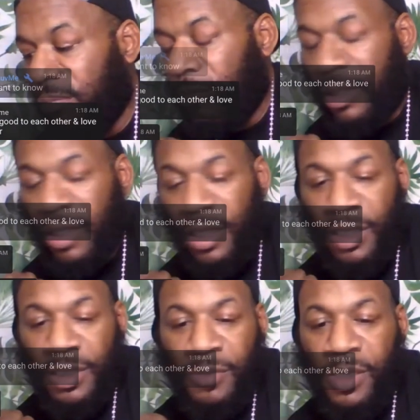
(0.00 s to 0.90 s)
because
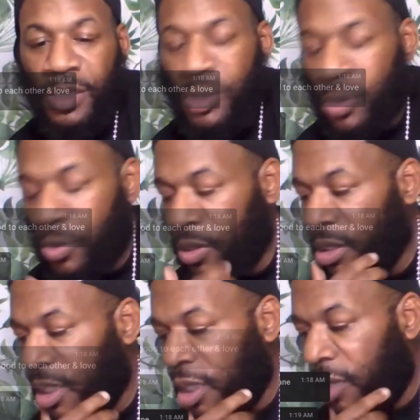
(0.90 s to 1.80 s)
he was into it
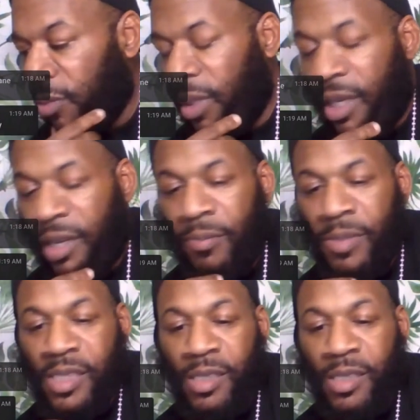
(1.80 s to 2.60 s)
with Mr.